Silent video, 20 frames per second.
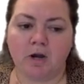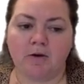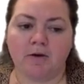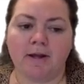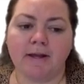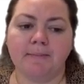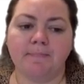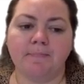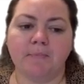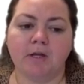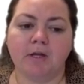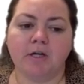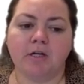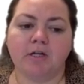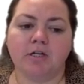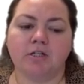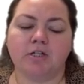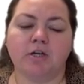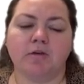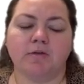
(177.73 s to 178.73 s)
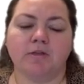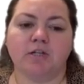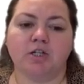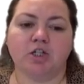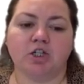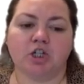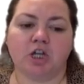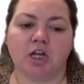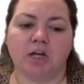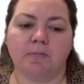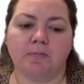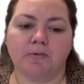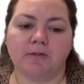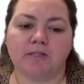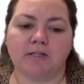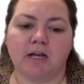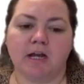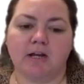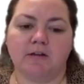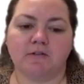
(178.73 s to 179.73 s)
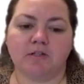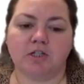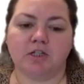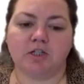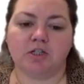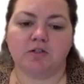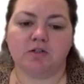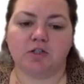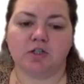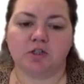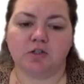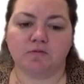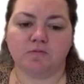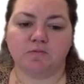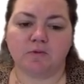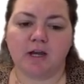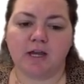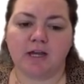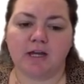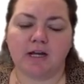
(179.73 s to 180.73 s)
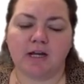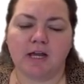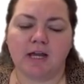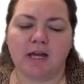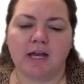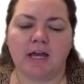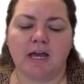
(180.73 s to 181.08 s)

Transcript: Right, So the shape was kind of skewed to the right,